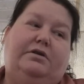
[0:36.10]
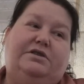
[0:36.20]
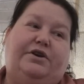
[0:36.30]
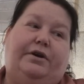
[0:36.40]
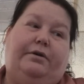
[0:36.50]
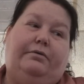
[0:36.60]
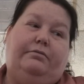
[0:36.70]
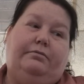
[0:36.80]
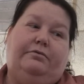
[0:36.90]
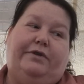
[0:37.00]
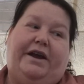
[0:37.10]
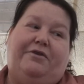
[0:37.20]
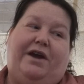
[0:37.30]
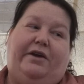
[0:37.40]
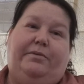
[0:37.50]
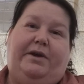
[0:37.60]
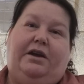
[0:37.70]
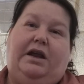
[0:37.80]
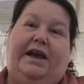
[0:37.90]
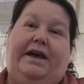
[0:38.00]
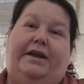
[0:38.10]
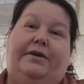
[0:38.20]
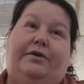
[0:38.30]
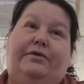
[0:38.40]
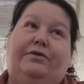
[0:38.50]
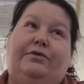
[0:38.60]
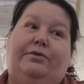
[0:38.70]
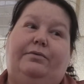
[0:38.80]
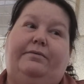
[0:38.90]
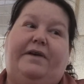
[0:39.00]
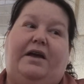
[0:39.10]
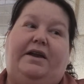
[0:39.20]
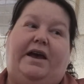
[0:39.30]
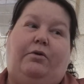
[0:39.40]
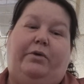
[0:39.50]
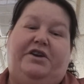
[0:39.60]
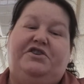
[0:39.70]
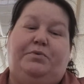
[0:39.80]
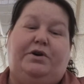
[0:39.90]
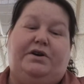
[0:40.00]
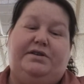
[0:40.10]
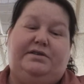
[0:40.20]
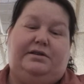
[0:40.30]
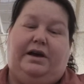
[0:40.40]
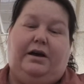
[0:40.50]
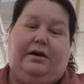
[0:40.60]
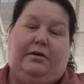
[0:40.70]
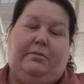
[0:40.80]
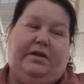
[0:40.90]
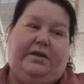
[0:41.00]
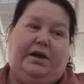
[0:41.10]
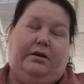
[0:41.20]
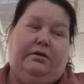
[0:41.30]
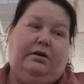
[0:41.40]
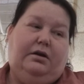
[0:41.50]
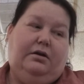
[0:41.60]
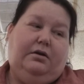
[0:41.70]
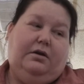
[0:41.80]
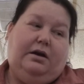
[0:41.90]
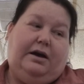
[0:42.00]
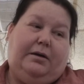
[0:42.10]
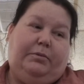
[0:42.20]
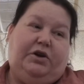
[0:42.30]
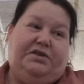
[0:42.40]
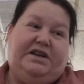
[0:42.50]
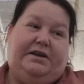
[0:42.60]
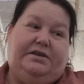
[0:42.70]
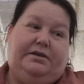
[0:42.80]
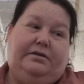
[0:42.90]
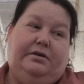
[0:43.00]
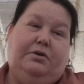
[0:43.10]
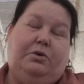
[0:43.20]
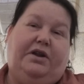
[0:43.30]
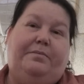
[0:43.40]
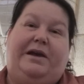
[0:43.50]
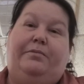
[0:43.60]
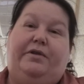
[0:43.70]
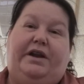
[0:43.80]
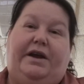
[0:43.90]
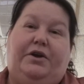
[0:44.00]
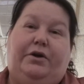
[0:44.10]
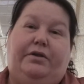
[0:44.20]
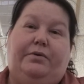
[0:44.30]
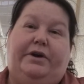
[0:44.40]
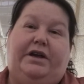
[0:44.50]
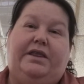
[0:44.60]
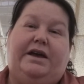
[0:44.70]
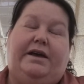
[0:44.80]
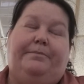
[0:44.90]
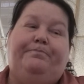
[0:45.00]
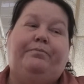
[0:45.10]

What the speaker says: so rang around a bit and found out where she was, and then contacted one of the people that I know that work there